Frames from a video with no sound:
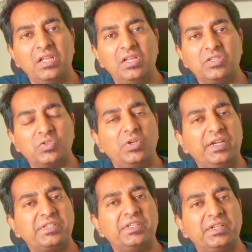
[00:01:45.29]
So,
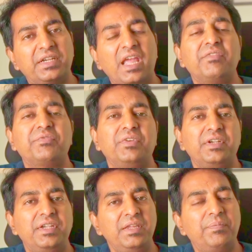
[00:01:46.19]
let's dive
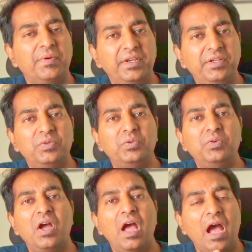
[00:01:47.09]
deeper into
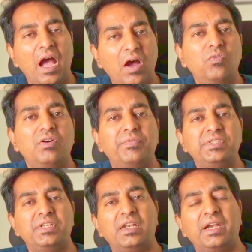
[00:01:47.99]
how a
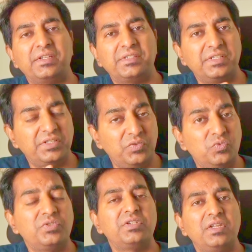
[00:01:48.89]
physical address is
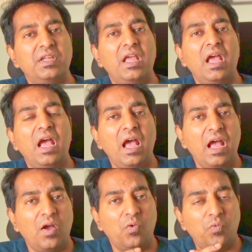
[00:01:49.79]
used.
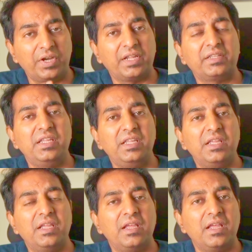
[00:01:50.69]
What are
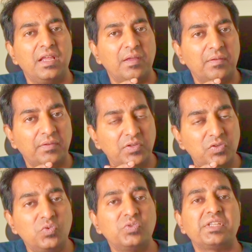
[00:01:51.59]
the
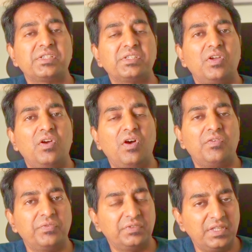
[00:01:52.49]
uses
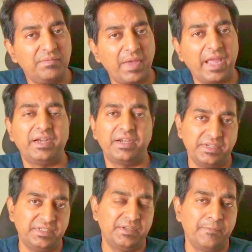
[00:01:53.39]
of the MAC
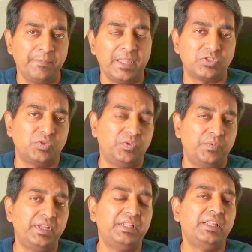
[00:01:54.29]
address? So,
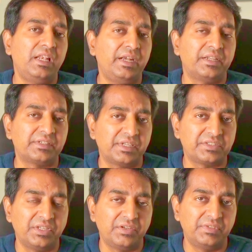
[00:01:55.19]
in the later
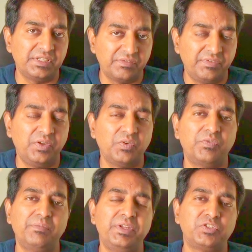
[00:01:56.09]
section of this video,
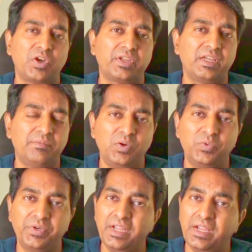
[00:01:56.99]
we'll be talking
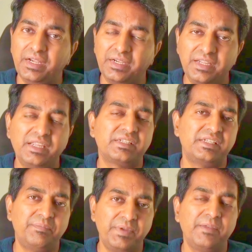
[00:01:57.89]
about
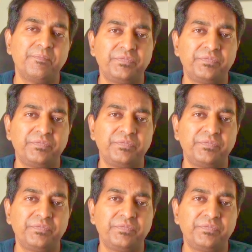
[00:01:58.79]
DHCP.